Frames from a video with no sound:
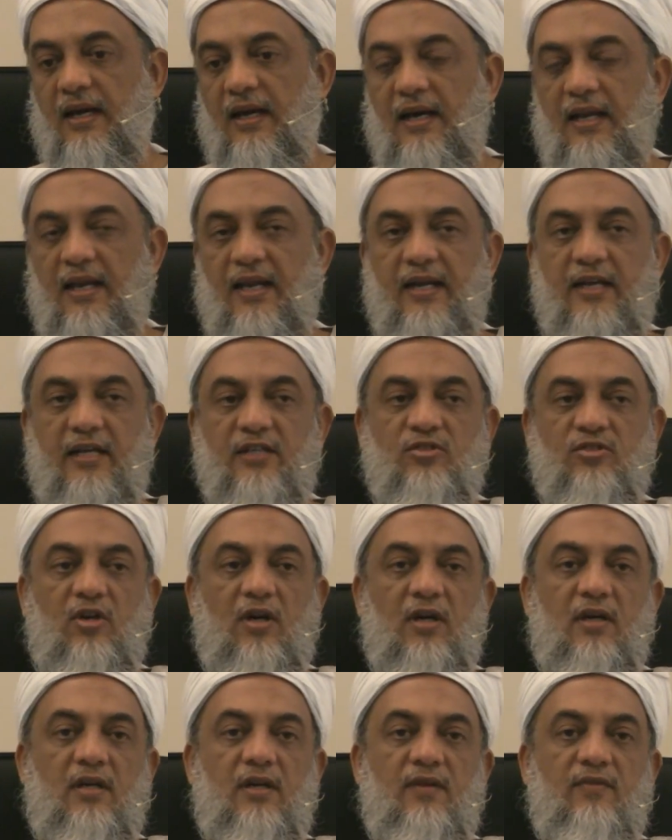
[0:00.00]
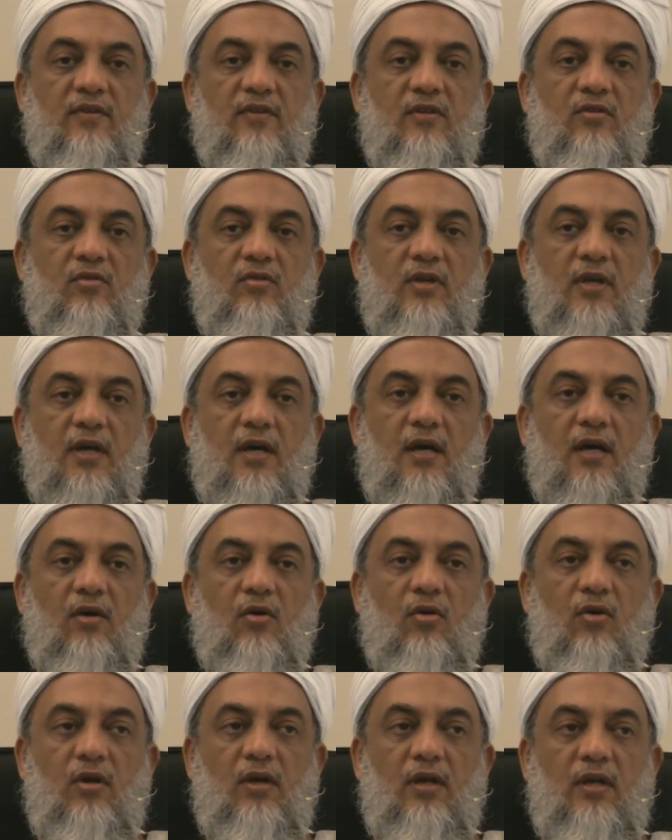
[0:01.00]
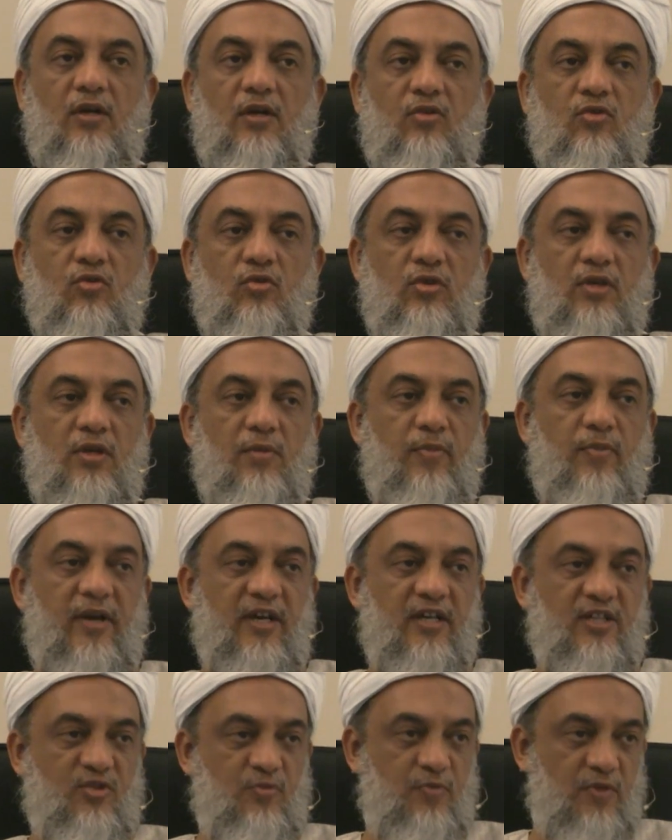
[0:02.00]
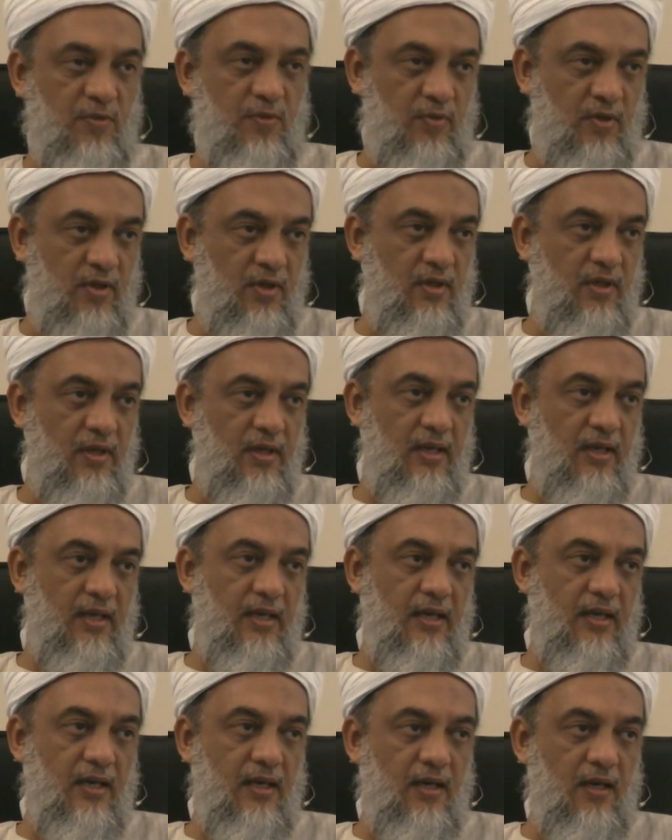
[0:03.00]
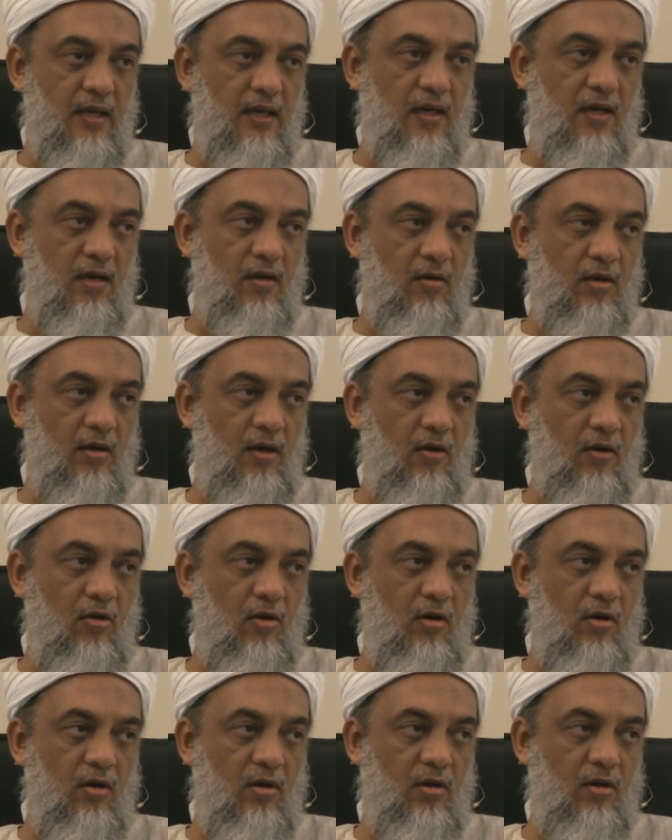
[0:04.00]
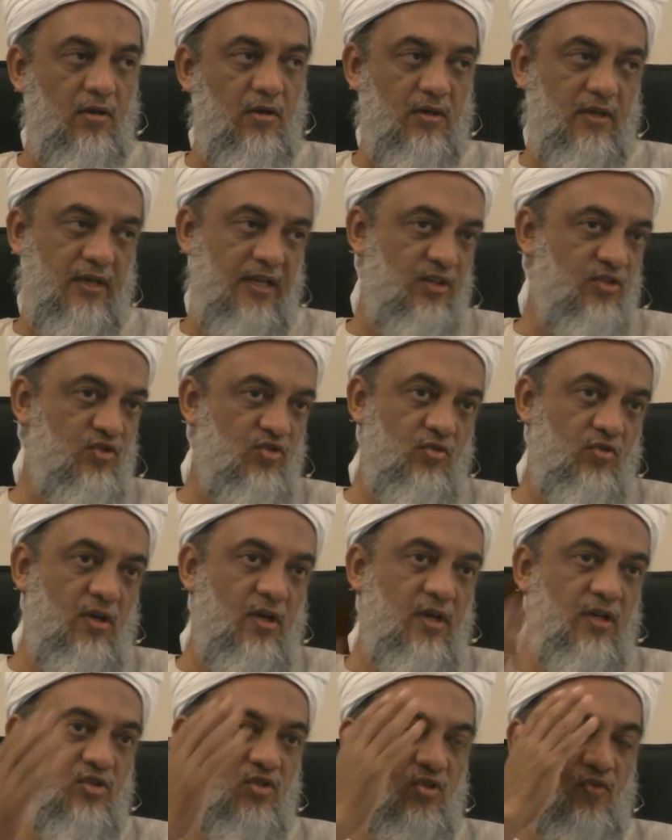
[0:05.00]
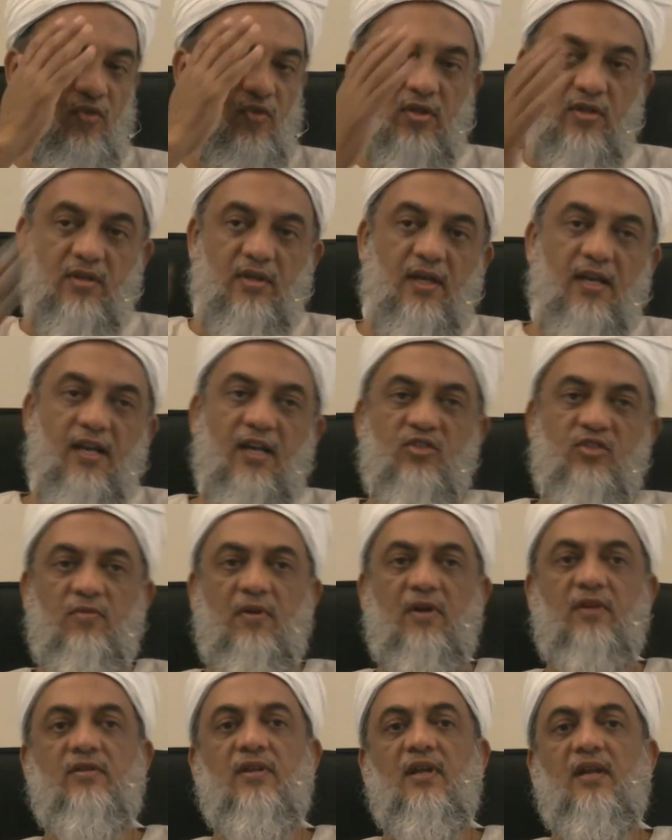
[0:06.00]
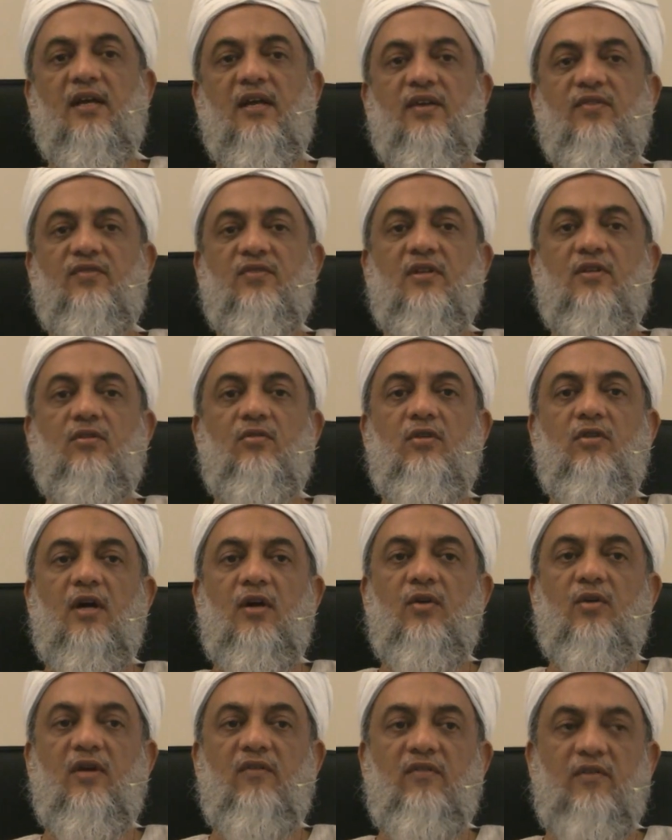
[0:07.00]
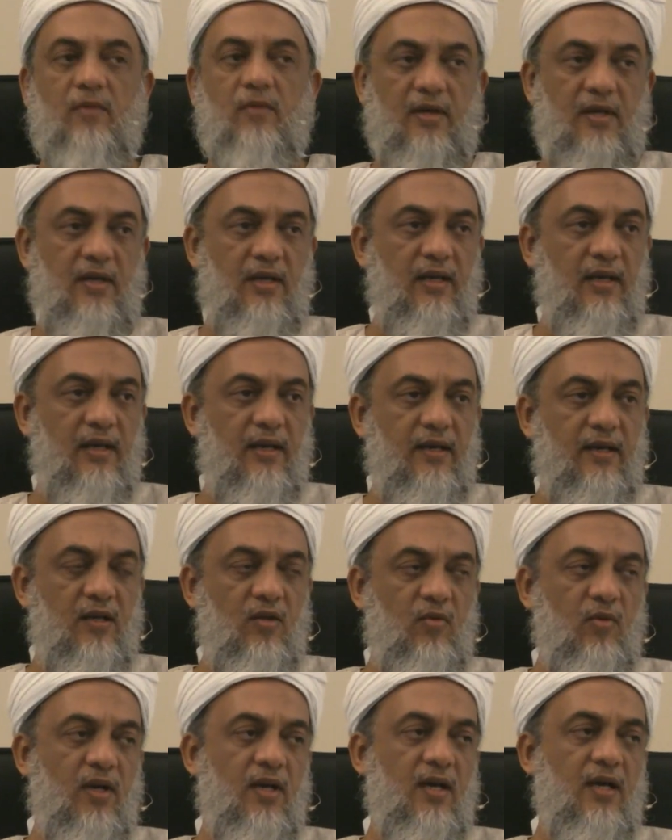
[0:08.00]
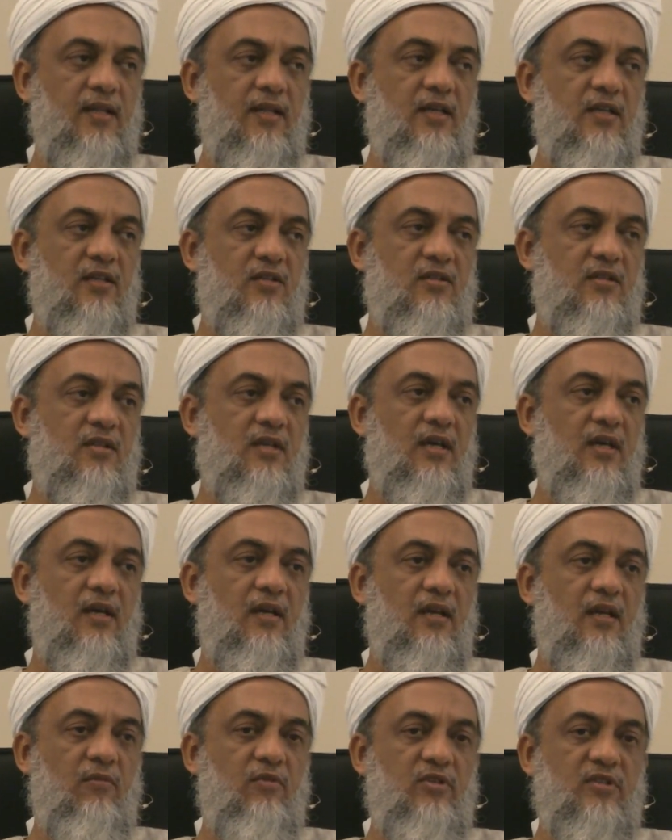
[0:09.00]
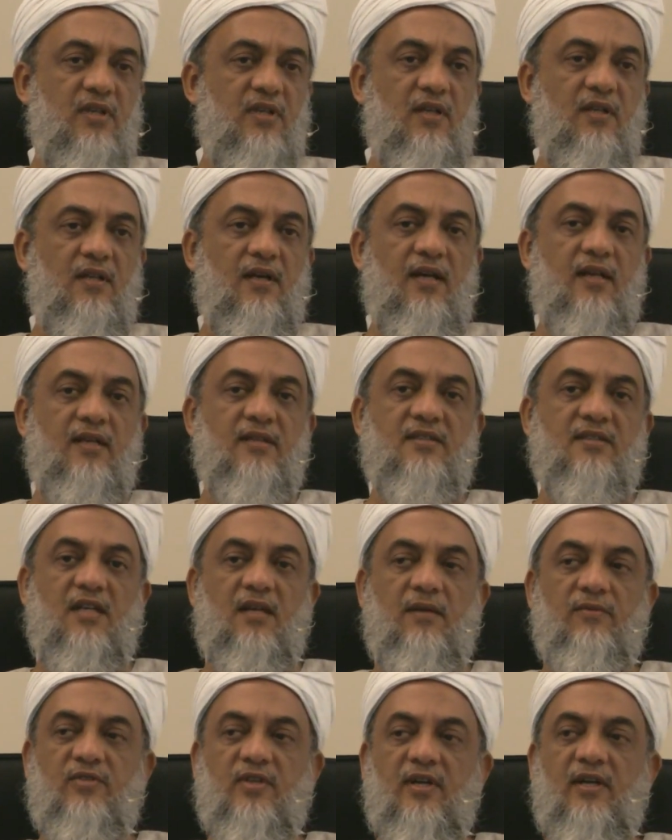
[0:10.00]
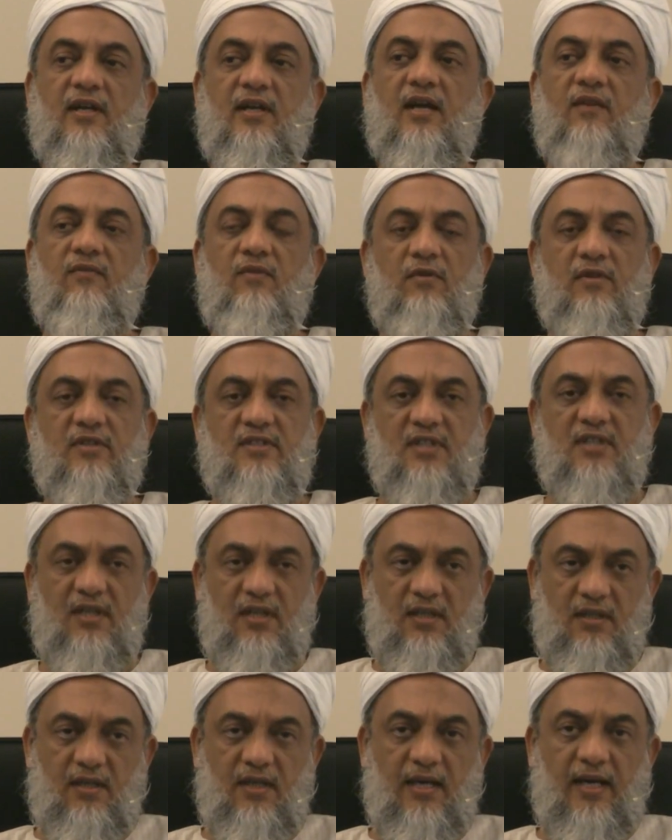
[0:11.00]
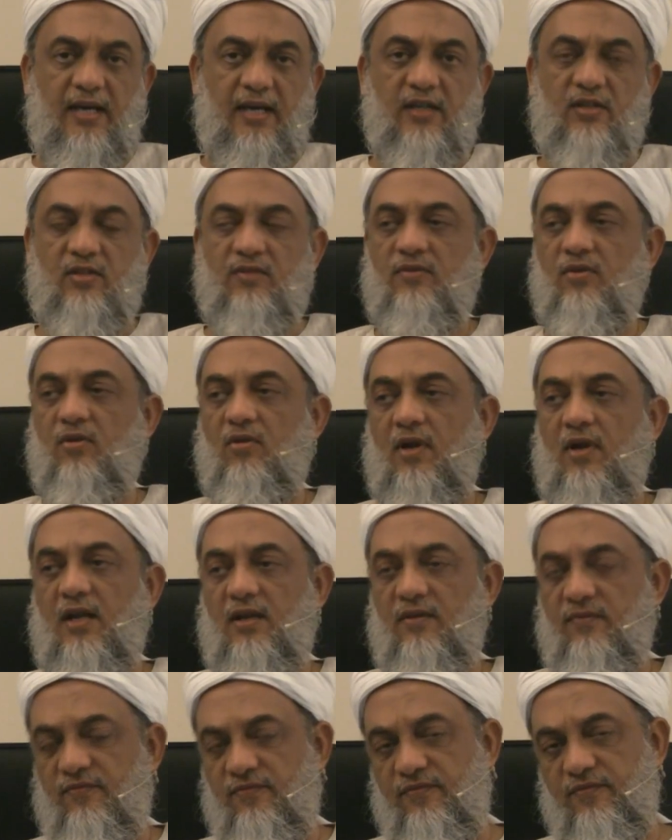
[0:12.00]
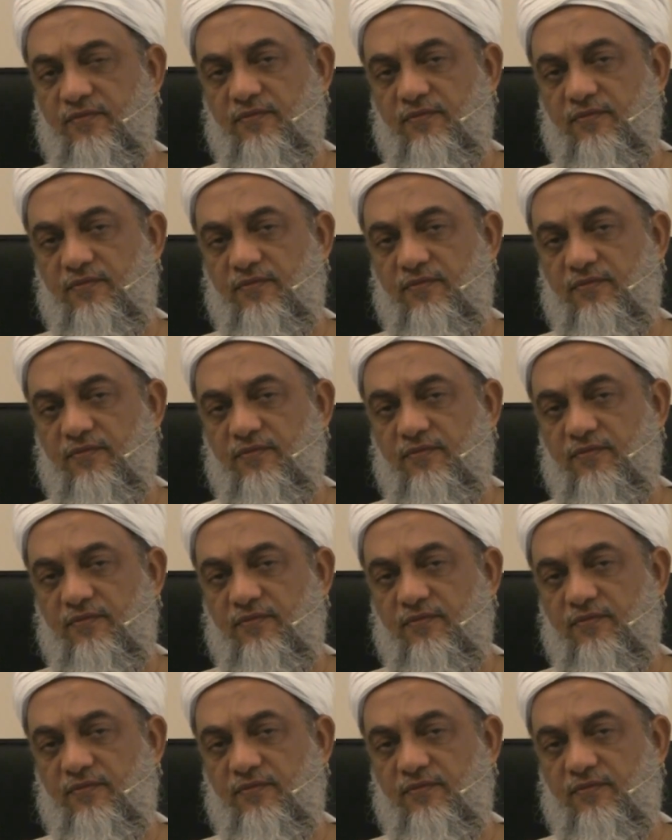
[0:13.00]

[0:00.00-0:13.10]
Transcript: Allah does not give the dunya only to the pious people uh, or and so on and so forth. Allah subhanahu wa ta'ala gives the dunya to everyone. In one hadith, Nabi sallallahu alayhi wa said, and we will see in the ayat of the Quran